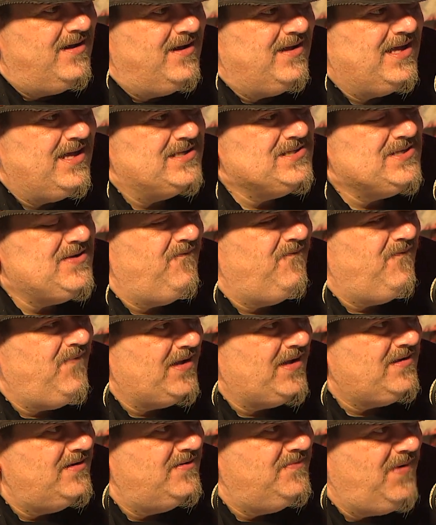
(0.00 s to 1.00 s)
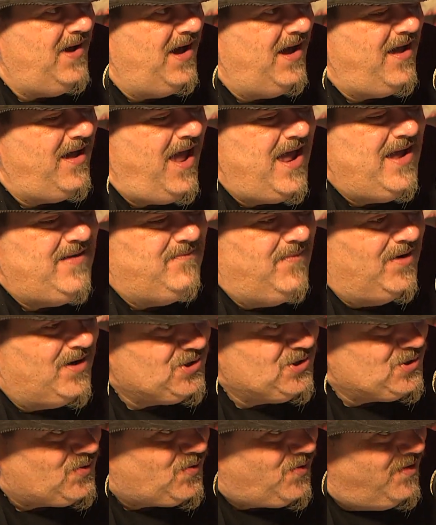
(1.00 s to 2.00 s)
gets infected by a
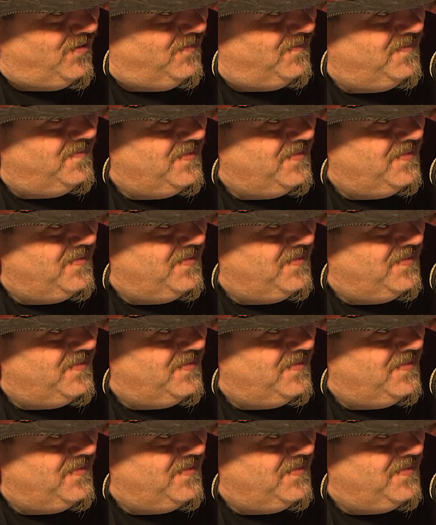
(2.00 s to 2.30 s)
mushroom,